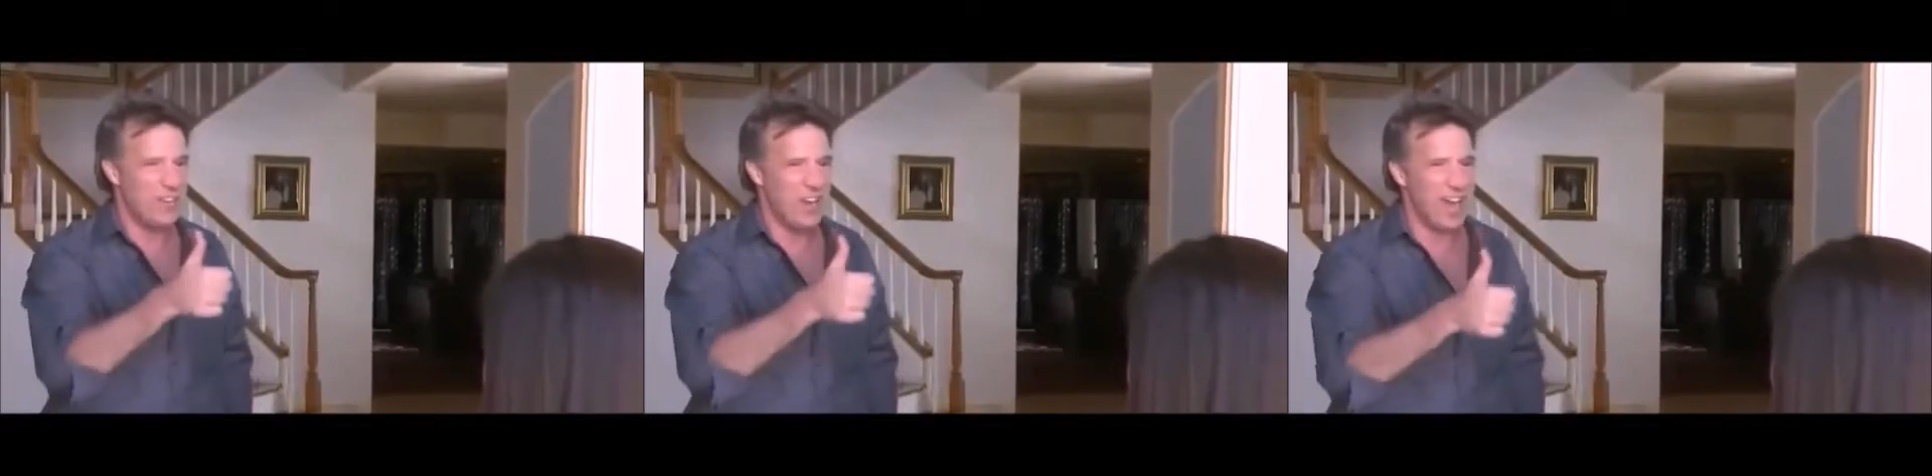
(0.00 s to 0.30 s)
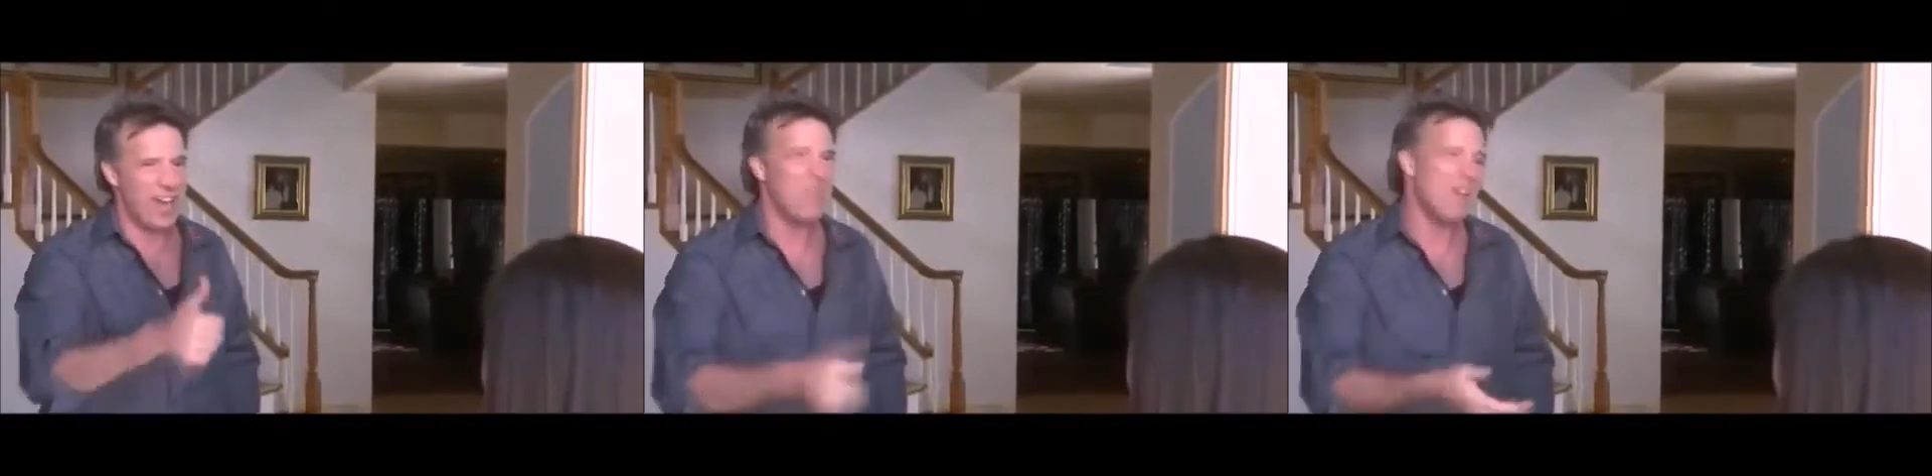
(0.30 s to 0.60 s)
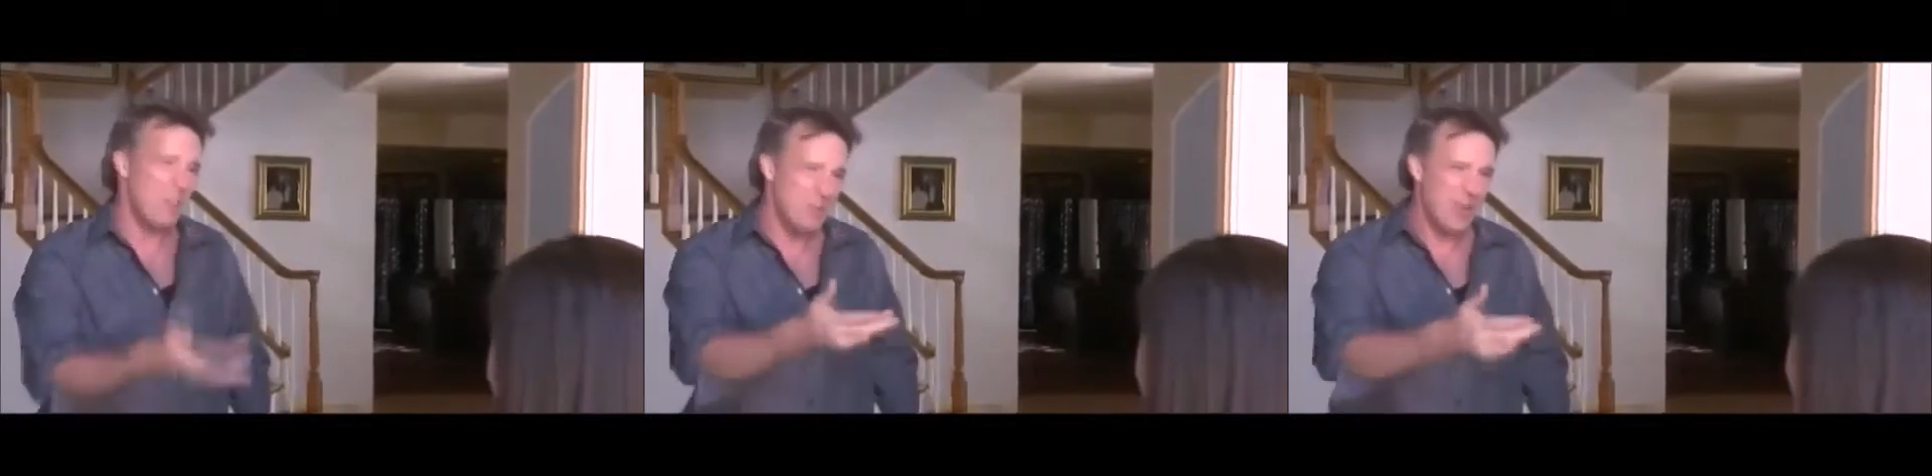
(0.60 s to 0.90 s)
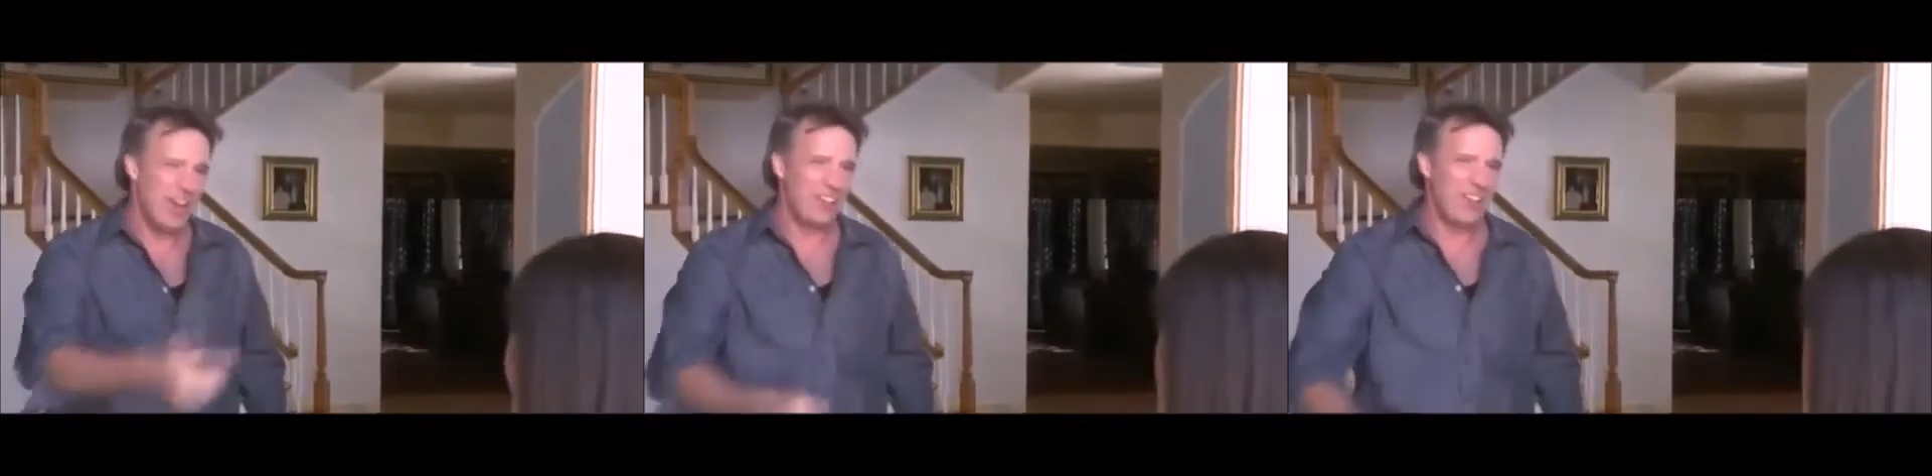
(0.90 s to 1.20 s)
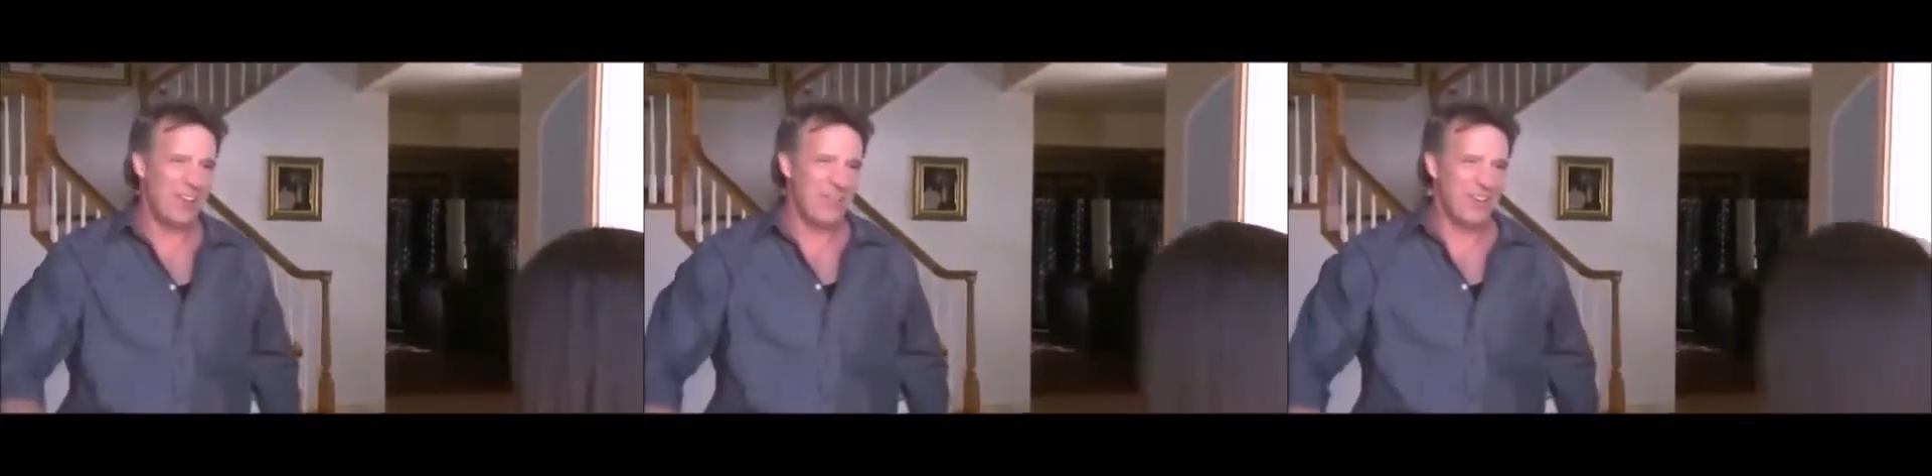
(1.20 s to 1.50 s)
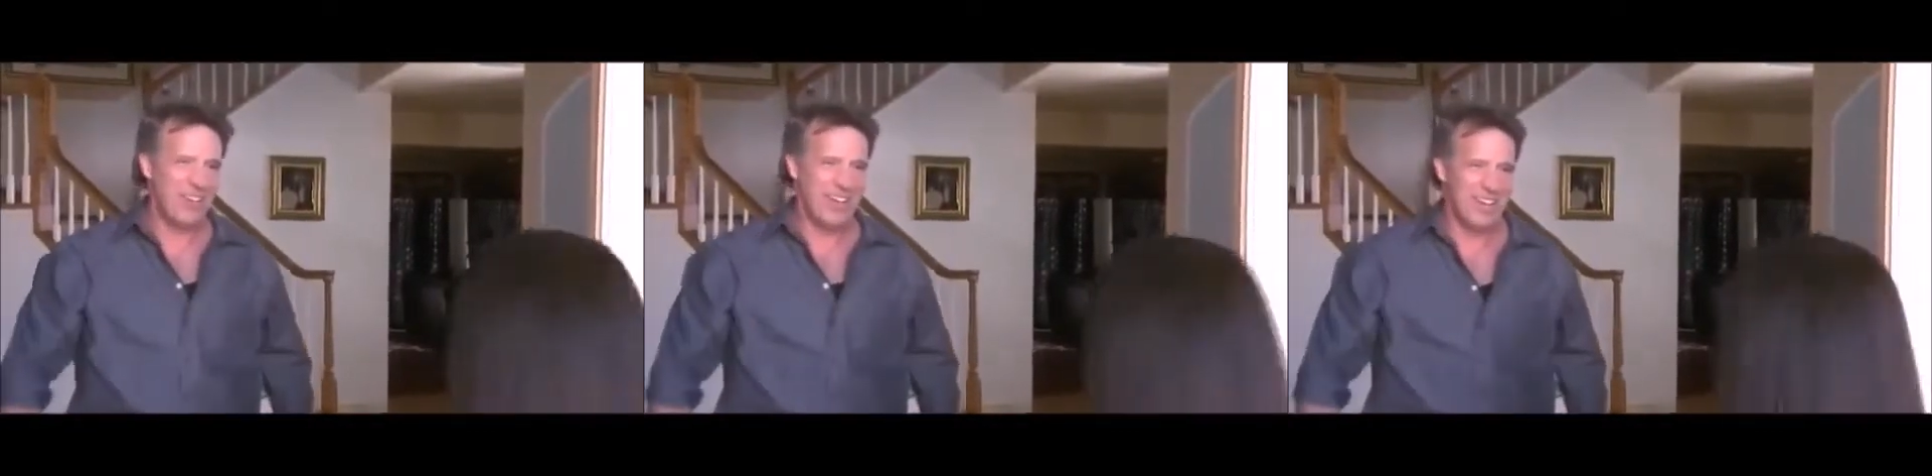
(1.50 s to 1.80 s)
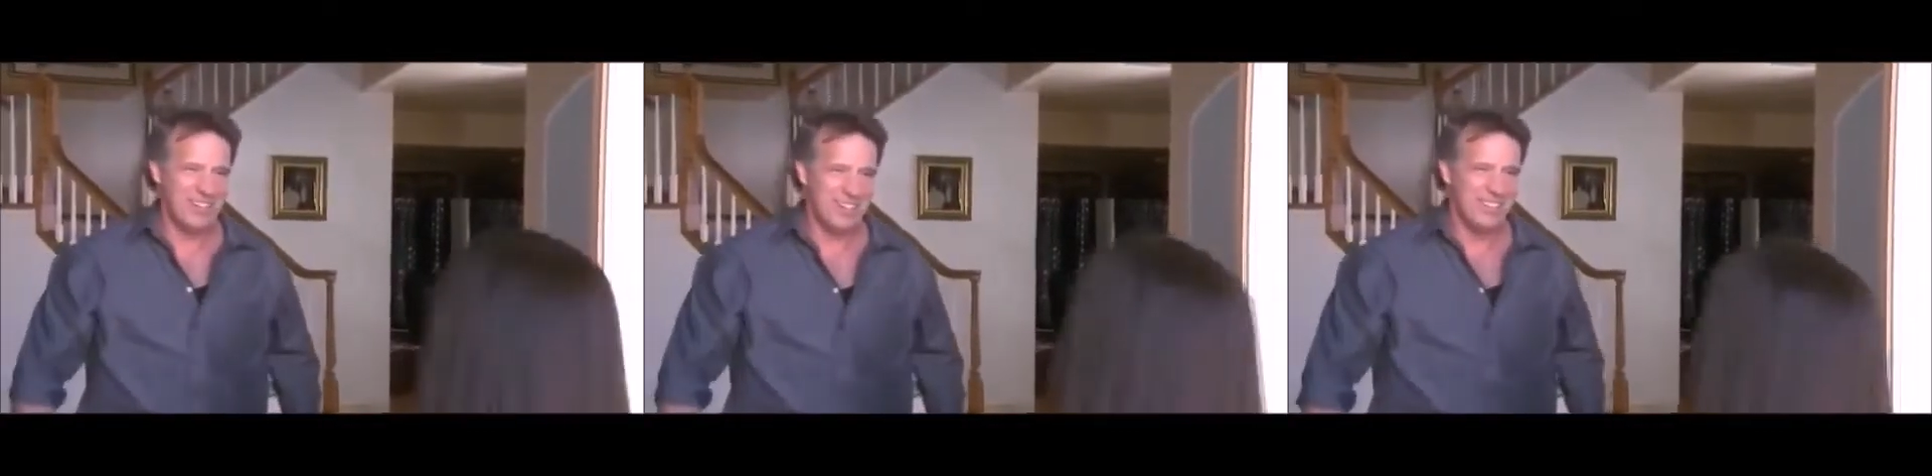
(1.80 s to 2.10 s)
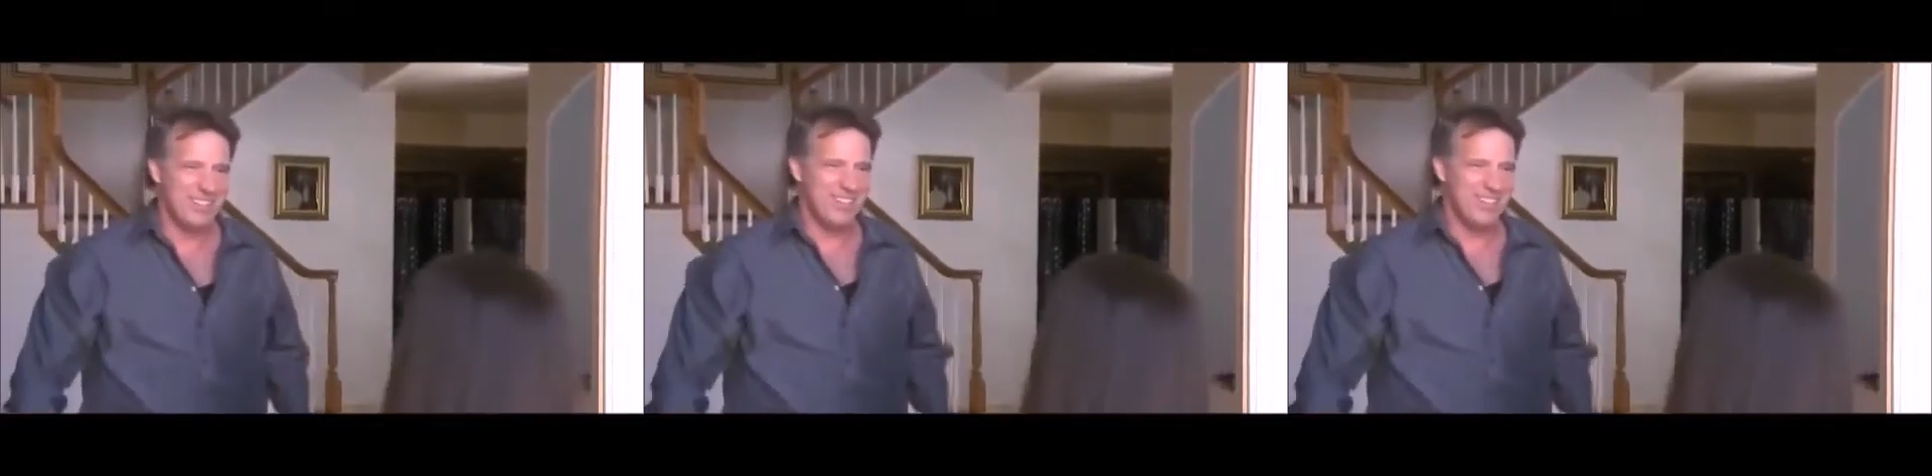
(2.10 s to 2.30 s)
job. You guys have fun now.